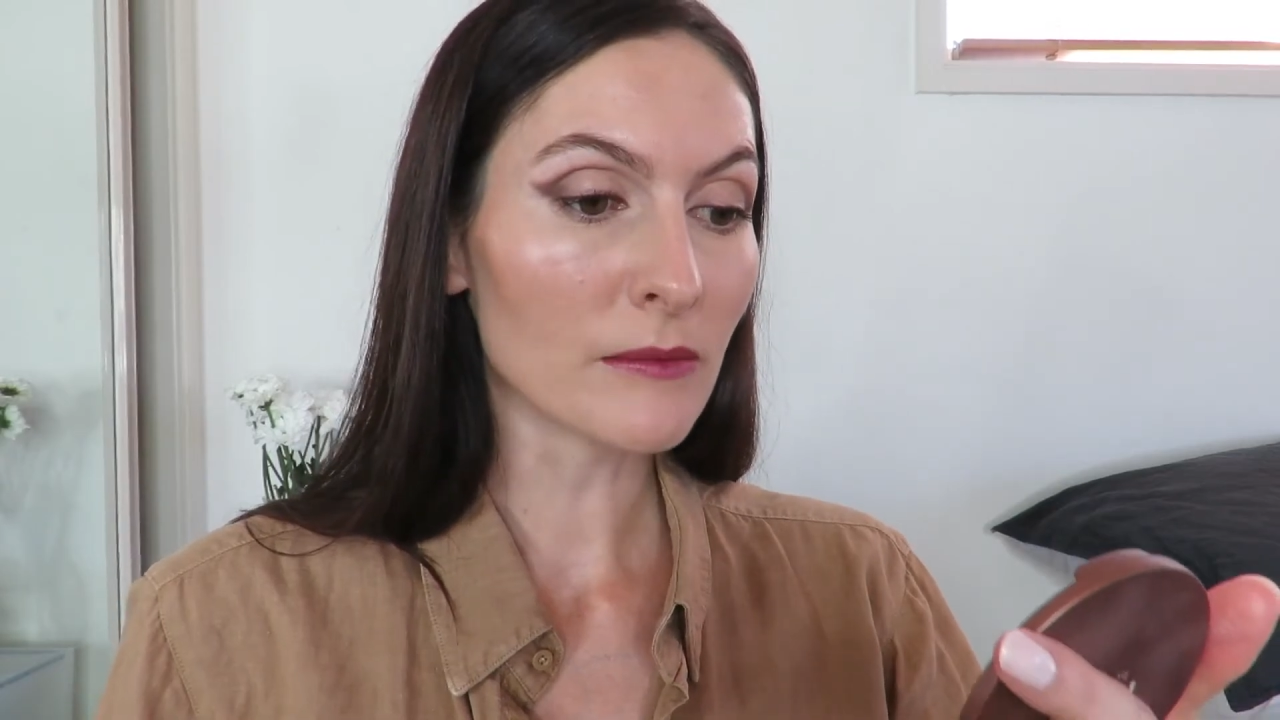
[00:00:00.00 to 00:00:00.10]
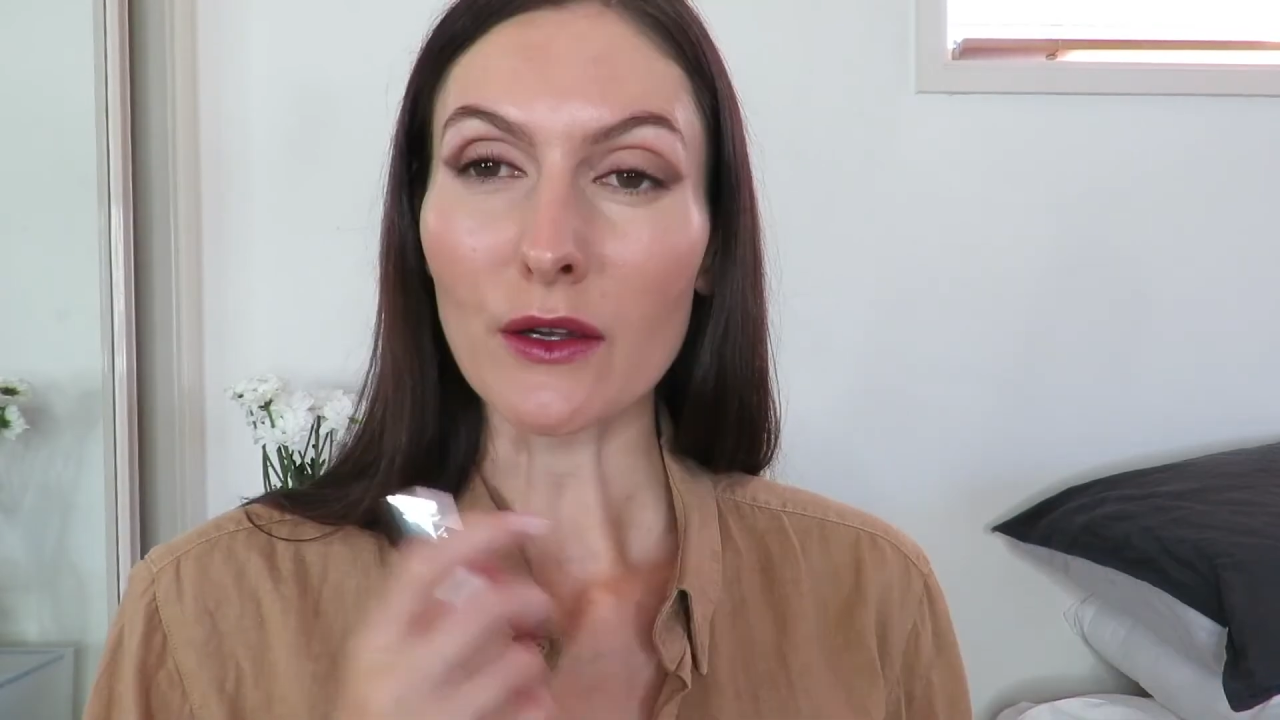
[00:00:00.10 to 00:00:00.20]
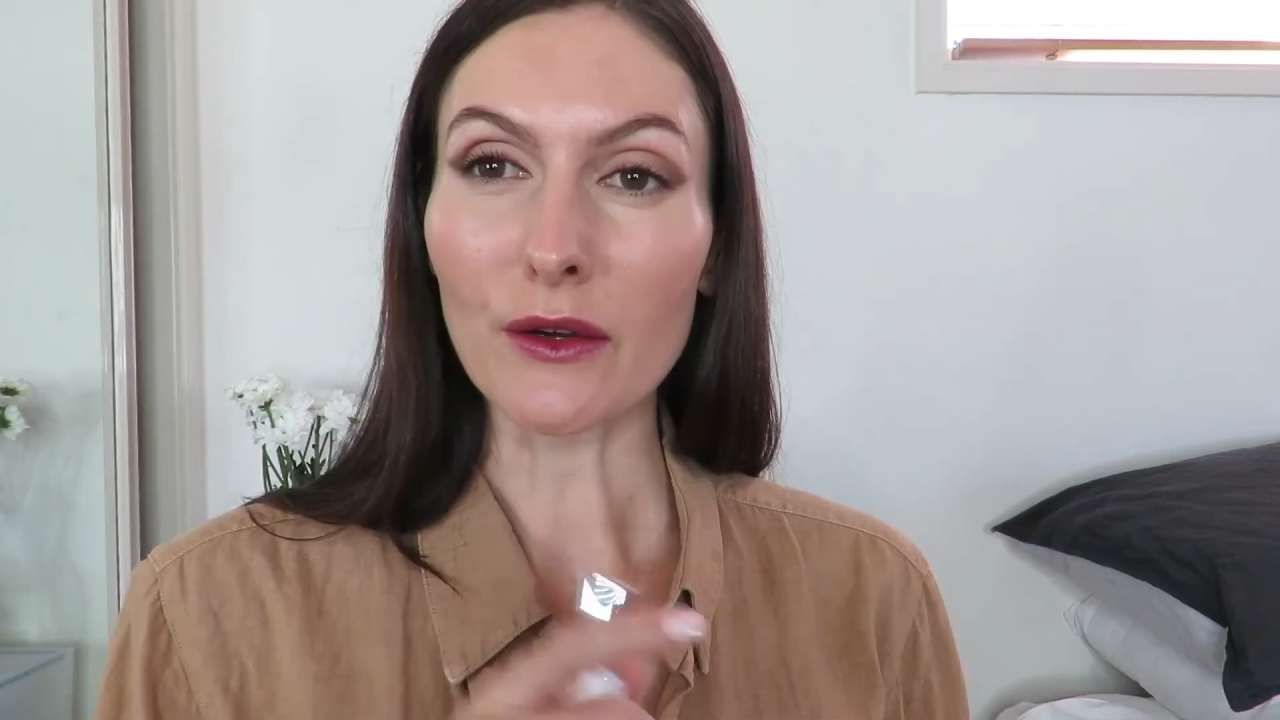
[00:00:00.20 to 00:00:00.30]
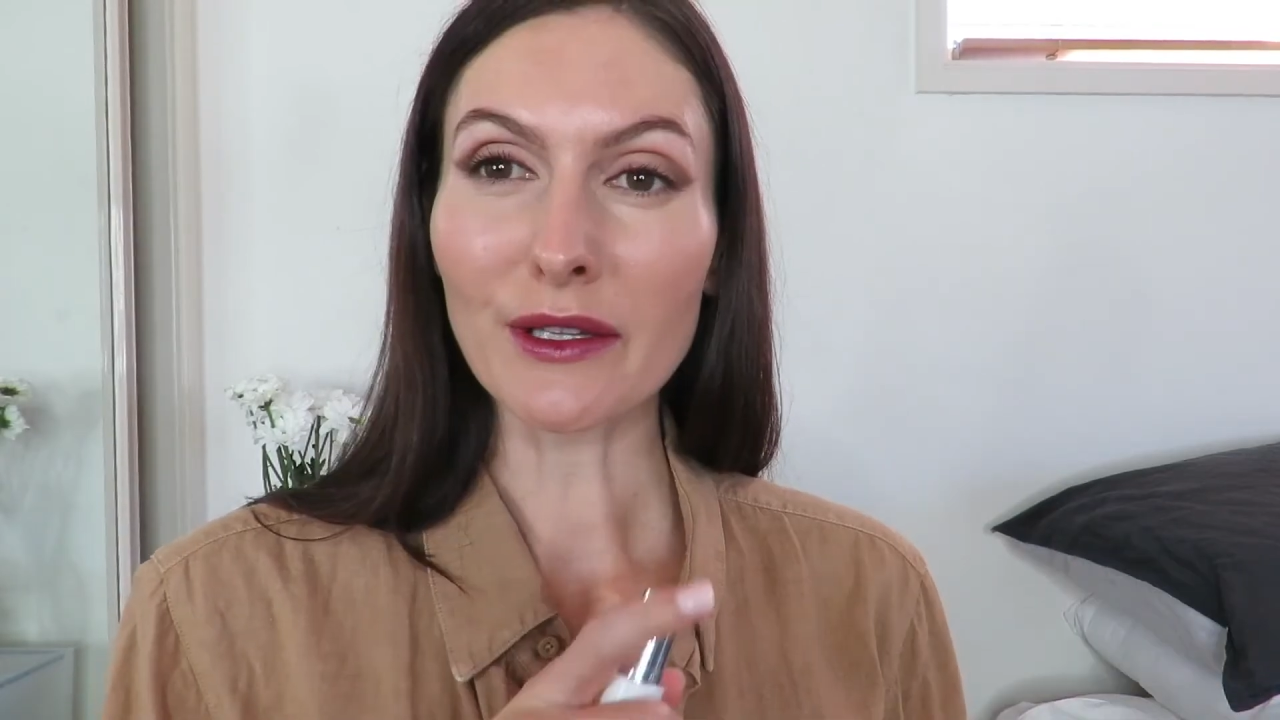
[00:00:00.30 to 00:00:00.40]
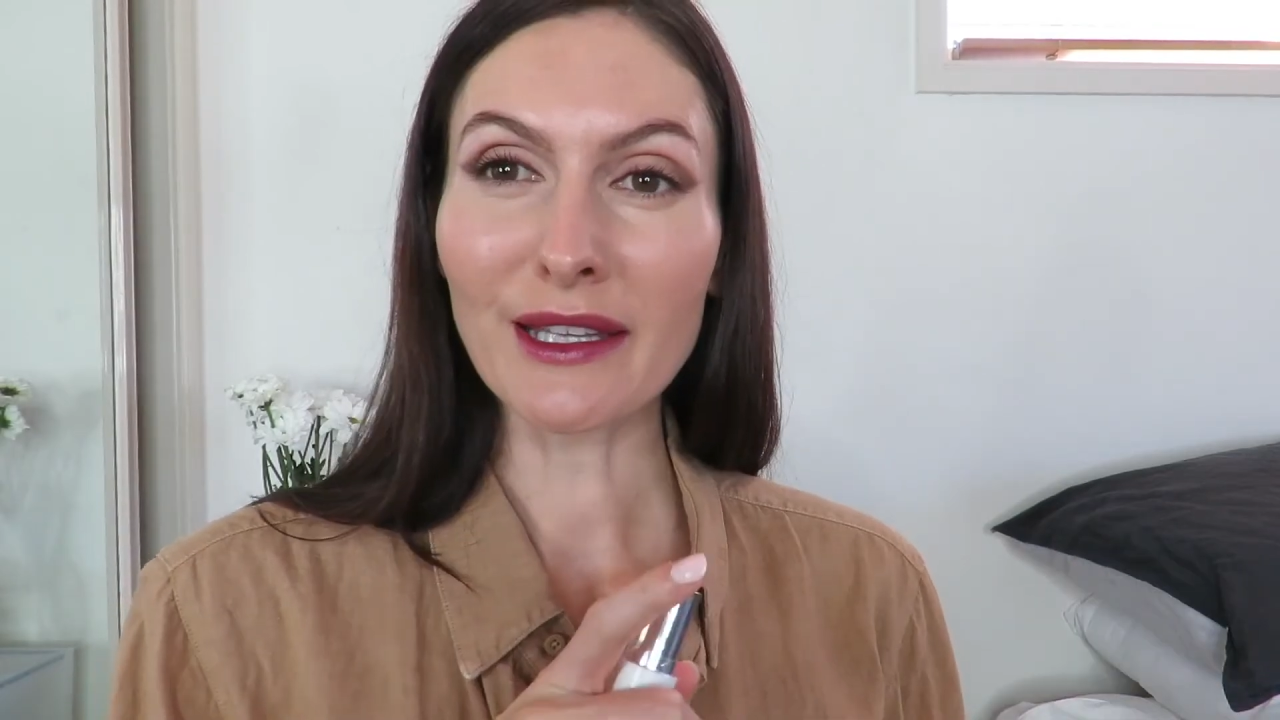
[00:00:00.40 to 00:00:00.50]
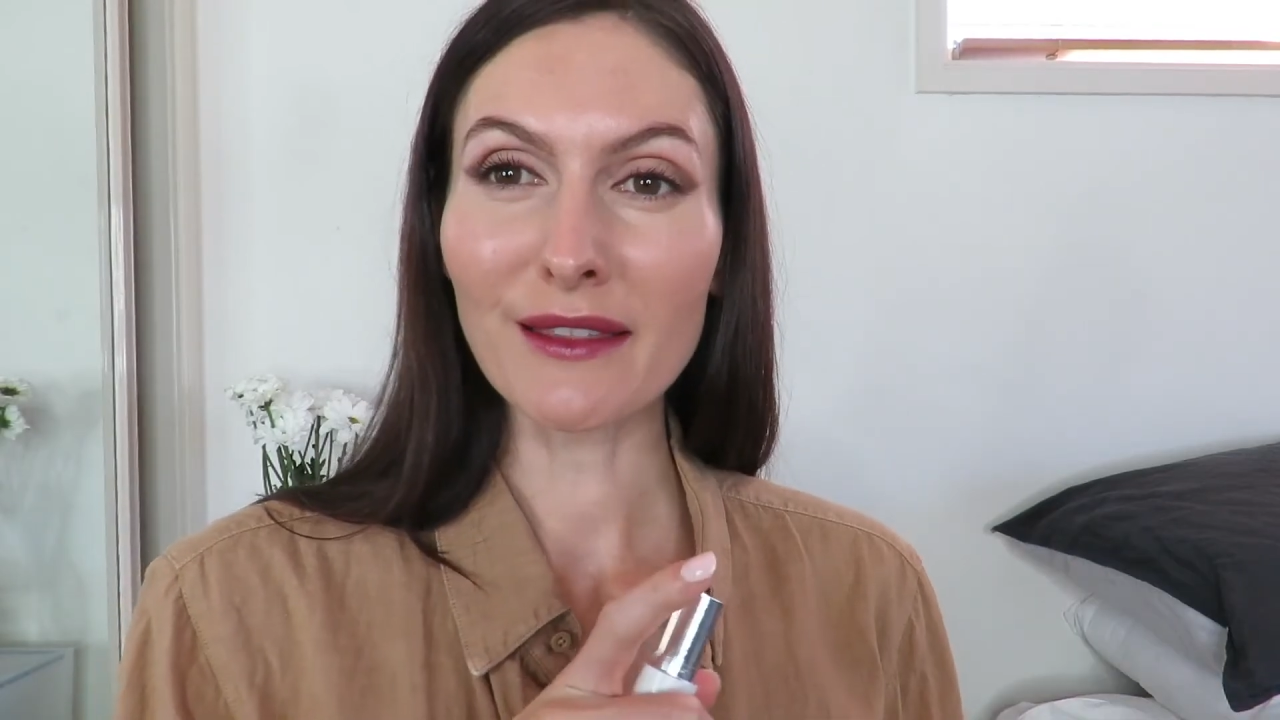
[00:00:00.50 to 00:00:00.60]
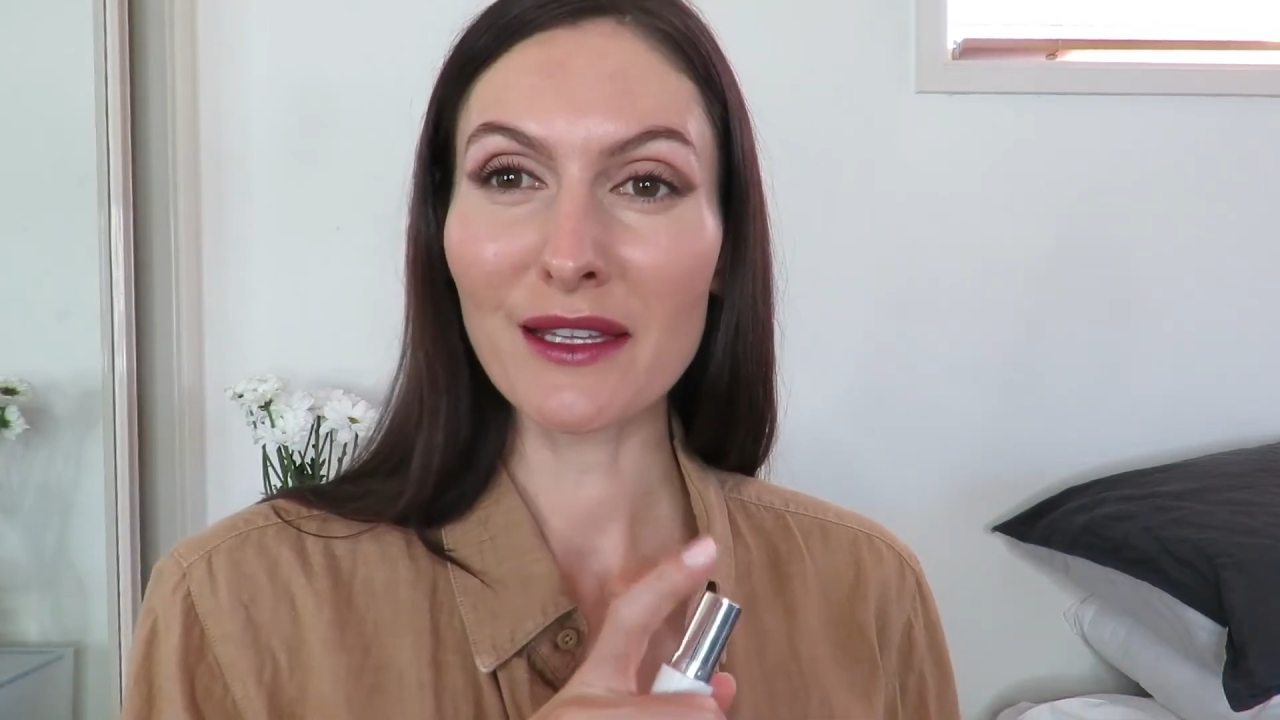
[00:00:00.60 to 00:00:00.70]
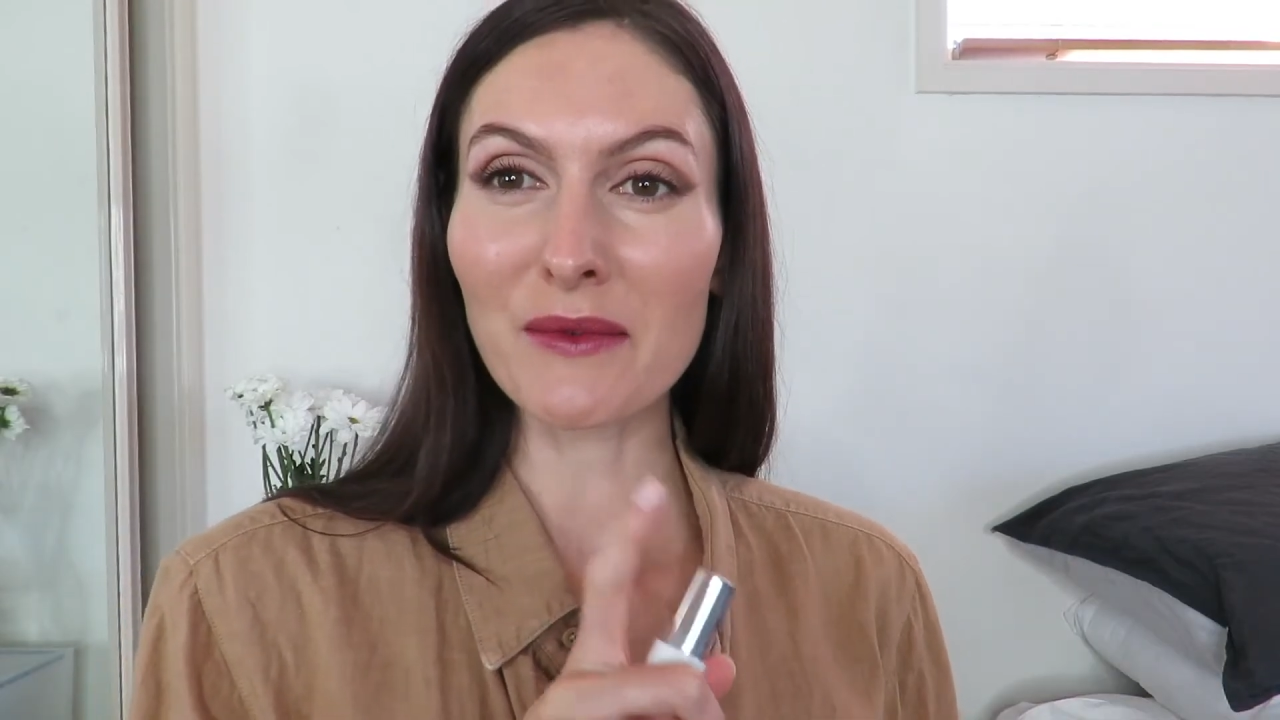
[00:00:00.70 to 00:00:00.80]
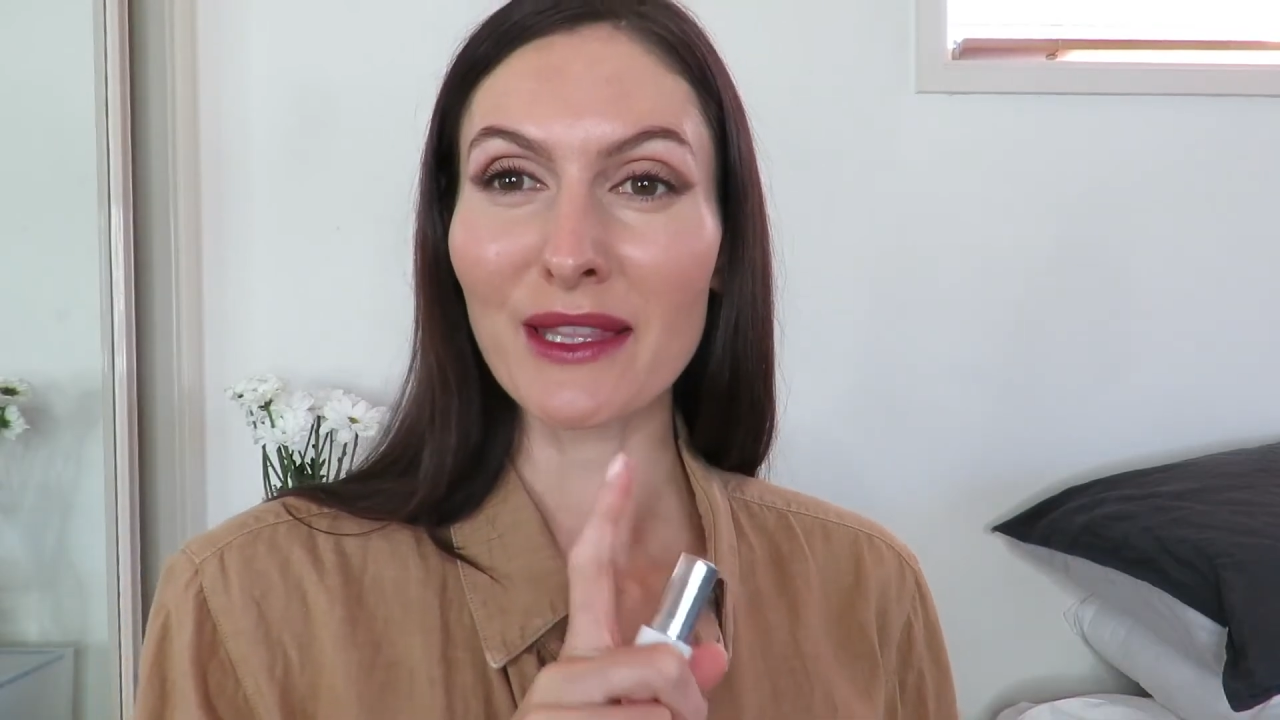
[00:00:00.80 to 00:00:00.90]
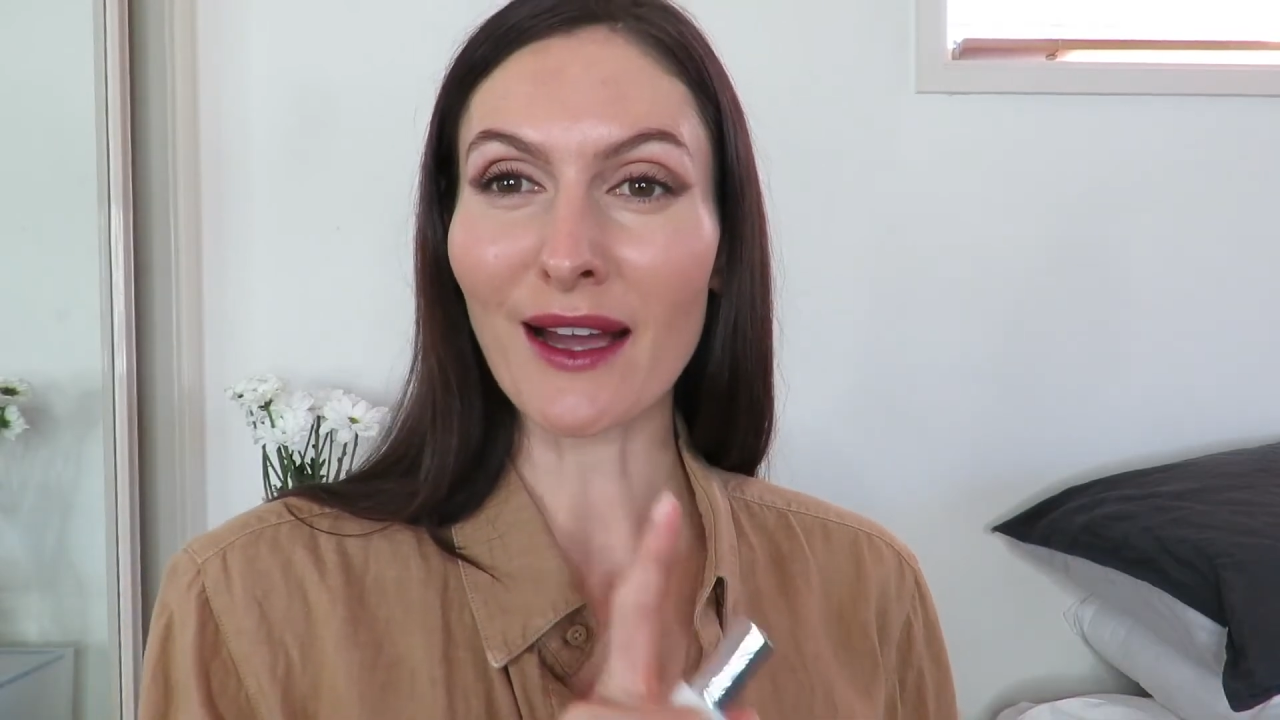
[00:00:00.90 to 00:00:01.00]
The only thing with